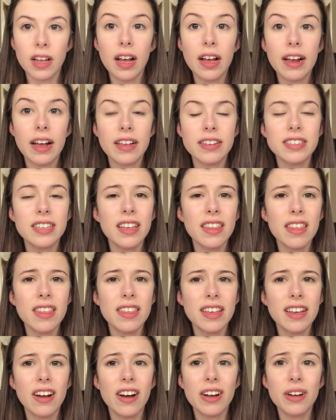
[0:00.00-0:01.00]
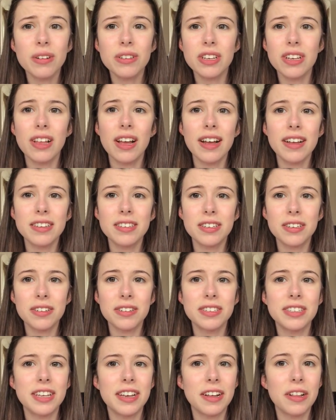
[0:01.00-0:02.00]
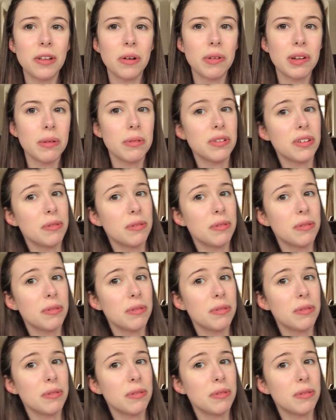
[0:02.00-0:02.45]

Oh yeah, that's the other thing. I also like to sing a lot when I'm